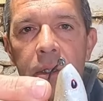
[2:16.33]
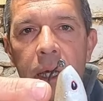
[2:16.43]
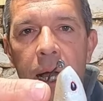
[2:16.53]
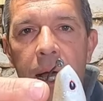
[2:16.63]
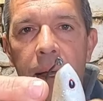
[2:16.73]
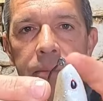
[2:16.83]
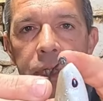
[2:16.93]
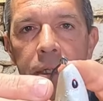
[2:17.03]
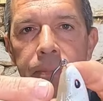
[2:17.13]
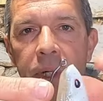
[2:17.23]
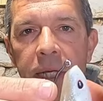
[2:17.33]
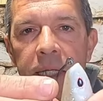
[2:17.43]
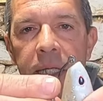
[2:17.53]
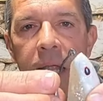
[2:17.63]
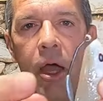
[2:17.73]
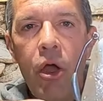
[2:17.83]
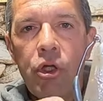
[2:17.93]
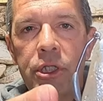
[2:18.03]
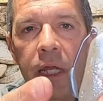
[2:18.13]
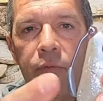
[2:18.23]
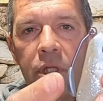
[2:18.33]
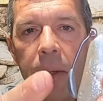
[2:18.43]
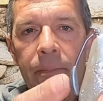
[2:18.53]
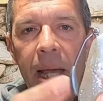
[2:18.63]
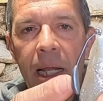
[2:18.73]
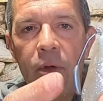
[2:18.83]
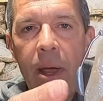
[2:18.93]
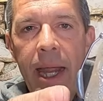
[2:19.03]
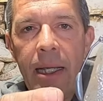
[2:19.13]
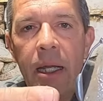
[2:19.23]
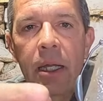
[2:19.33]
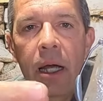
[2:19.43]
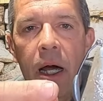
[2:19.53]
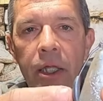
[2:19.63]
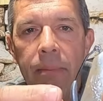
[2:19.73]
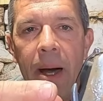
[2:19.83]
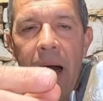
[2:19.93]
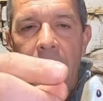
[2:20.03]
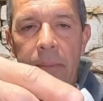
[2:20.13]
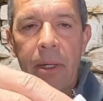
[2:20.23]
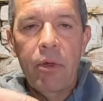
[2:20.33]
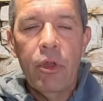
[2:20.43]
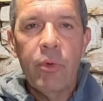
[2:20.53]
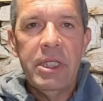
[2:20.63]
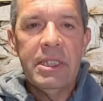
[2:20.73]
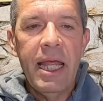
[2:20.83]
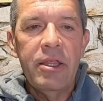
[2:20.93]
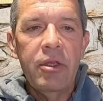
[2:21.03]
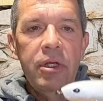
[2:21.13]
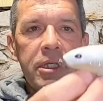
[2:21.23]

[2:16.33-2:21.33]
to put it in the nose and with a belly weight on the bottom. And the reason I do